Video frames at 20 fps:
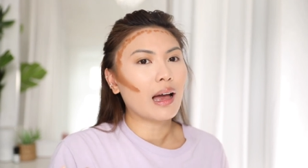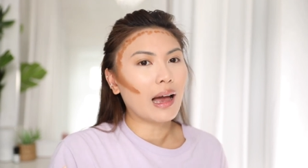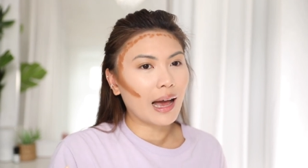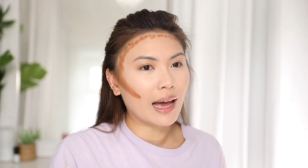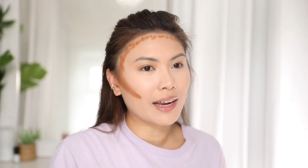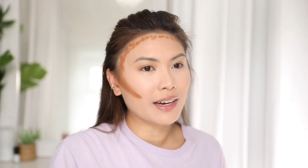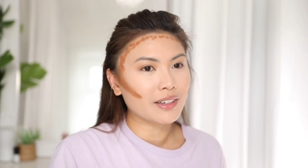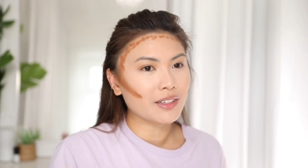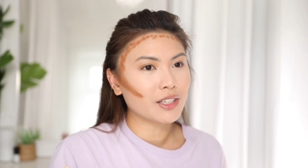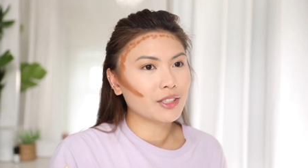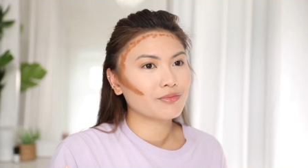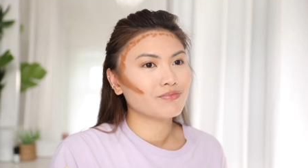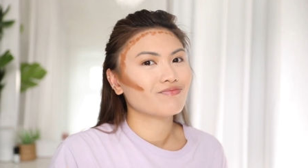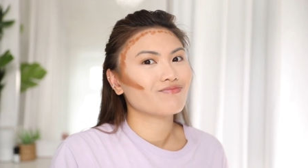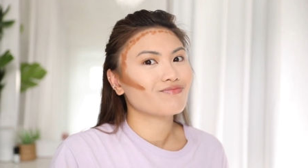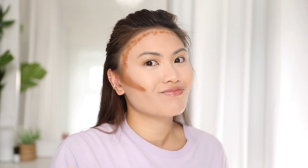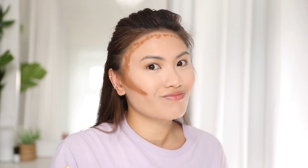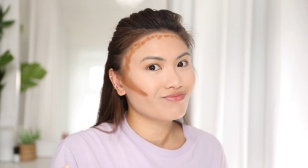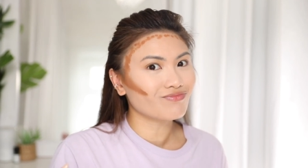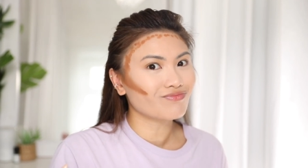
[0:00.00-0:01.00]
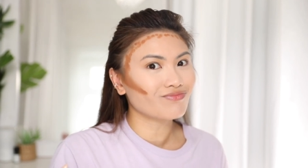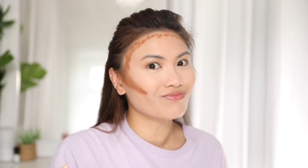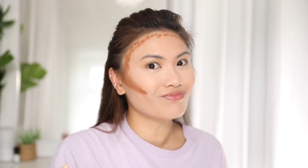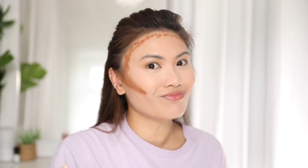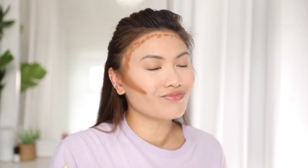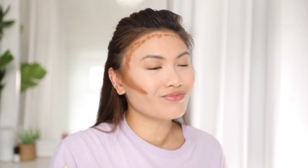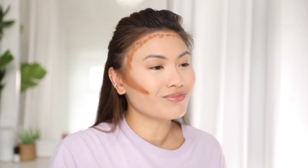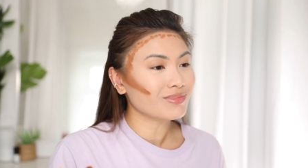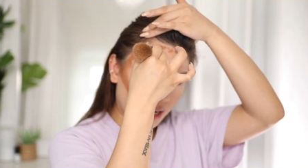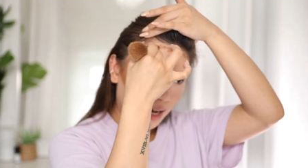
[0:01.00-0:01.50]
and
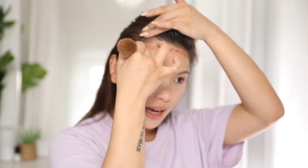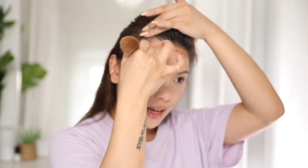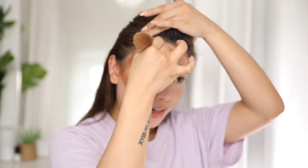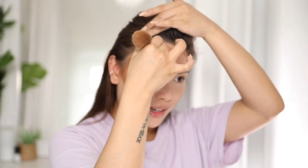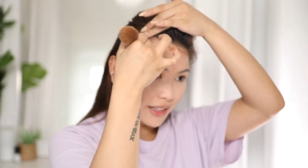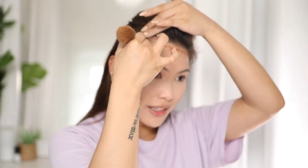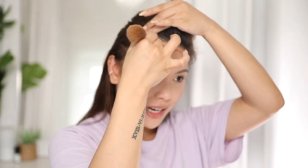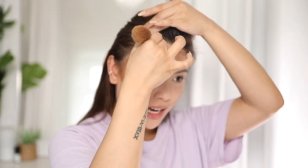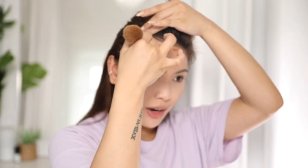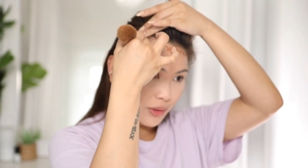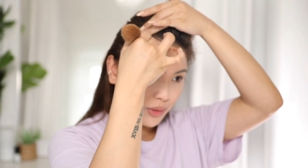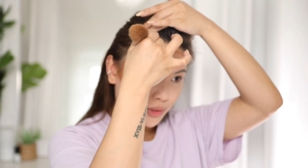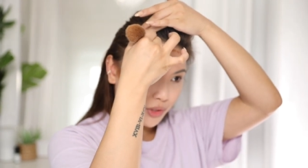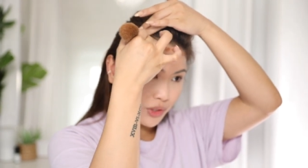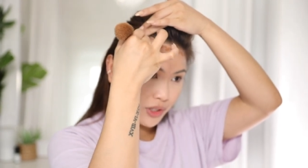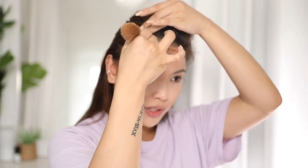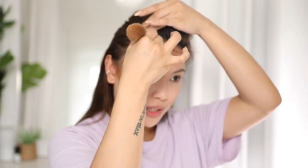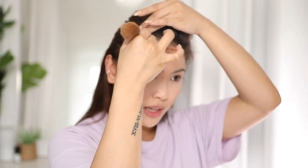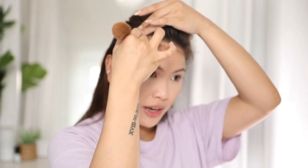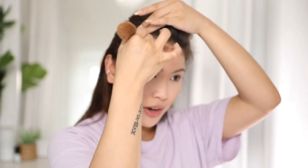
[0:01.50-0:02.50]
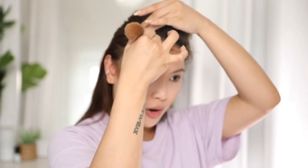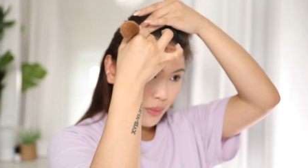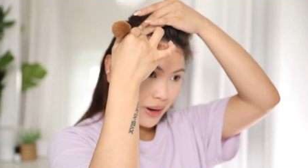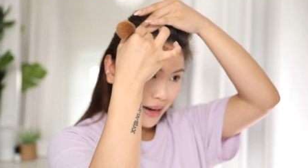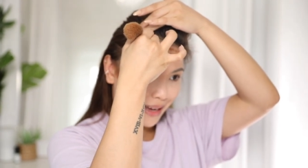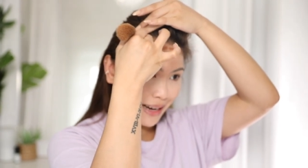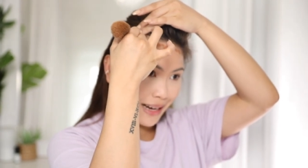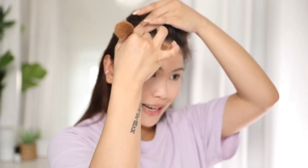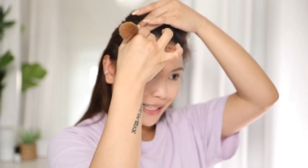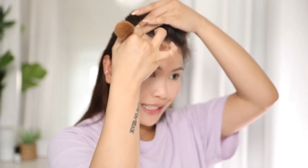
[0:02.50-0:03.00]
I was just like, oh
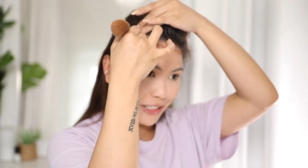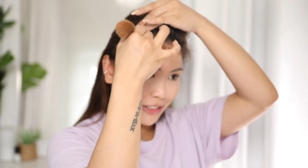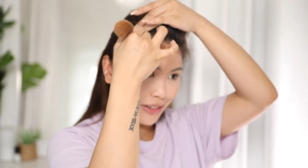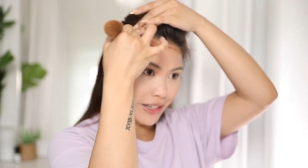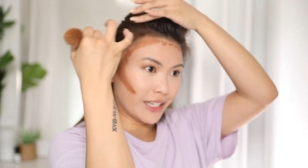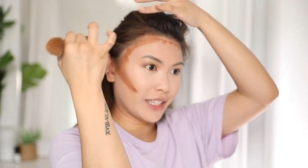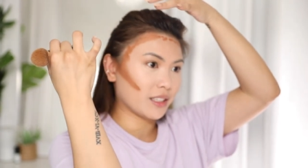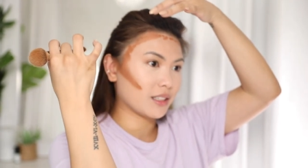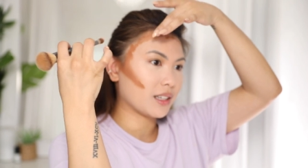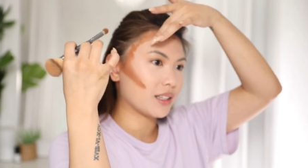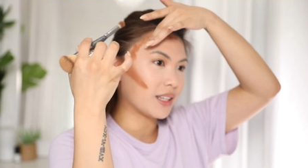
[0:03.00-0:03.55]
my god, I need to try it.